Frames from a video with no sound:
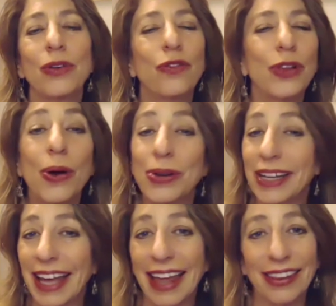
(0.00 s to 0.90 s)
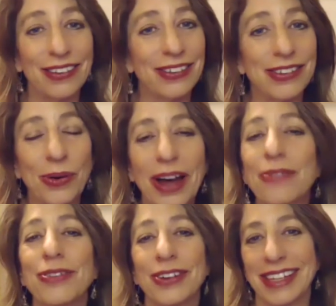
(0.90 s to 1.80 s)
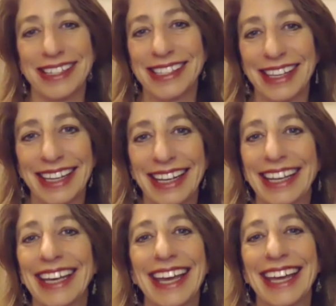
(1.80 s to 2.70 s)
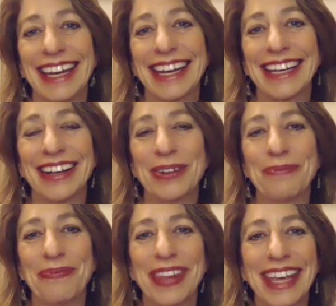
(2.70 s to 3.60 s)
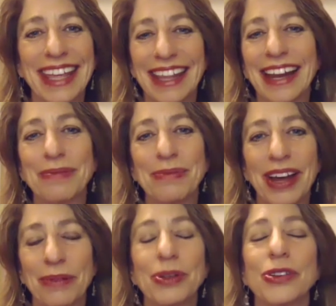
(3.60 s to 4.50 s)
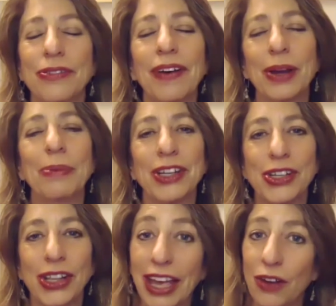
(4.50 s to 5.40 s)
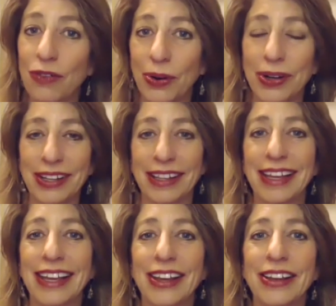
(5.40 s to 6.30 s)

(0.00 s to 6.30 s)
flow together so effortlessly, and that I'm just very much looking forward to